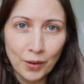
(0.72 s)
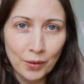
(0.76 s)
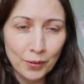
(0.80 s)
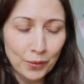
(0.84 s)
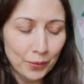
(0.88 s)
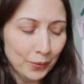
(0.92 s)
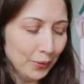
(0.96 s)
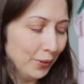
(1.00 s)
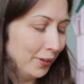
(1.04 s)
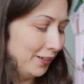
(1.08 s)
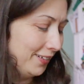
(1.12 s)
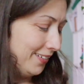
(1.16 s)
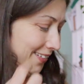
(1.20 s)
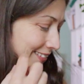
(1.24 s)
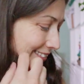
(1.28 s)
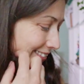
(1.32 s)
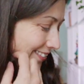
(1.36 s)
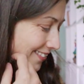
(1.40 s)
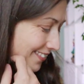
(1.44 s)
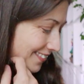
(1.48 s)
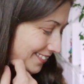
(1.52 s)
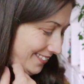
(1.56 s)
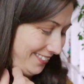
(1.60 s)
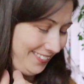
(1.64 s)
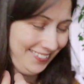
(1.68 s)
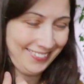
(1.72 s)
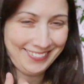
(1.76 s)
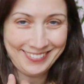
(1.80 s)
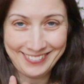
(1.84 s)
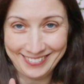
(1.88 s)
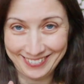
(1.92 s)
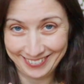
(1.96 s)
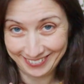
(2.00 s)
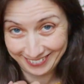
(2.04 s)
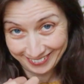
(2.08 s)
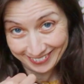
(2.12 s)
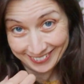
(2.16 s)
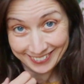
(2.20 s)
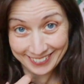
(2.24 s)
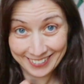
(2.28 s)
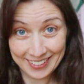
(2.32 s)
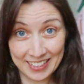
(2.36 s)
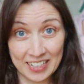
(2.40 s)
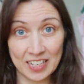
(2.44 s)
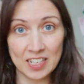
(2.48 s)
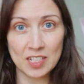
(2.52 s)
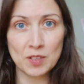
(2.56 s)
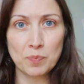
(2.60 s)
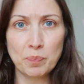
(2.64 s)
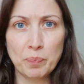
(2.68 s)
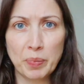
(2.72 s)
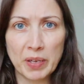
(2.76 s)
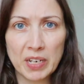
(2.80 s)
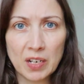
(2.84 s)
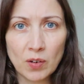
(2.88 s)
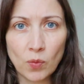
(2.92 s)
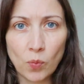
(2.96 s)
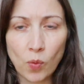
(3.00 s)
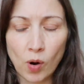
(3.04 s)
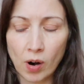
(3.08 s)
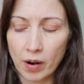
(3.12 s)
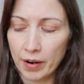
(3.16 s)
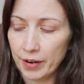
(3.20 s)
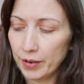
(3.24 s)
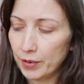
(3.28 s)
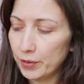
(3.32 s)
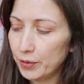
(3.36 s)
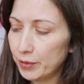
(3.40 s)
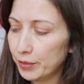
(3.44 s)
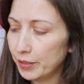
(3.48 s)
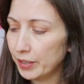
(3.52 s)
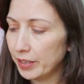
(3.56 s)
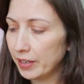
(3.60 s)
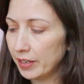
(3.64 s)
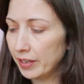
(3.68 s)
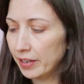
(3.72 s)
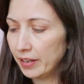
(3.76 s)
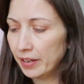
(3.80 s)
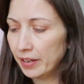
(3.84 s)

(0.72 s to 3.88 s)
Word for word: Hello. It's been a while.